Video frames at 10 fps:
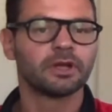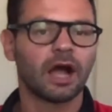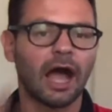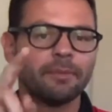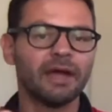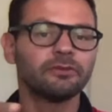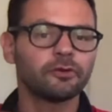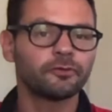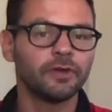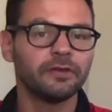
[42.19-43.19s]
I bet for
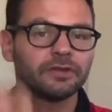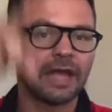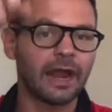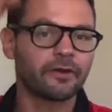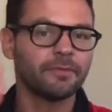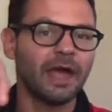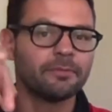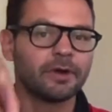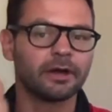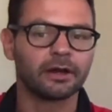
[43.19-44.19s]
5th, and
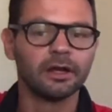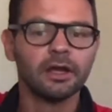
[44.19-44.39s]
remember,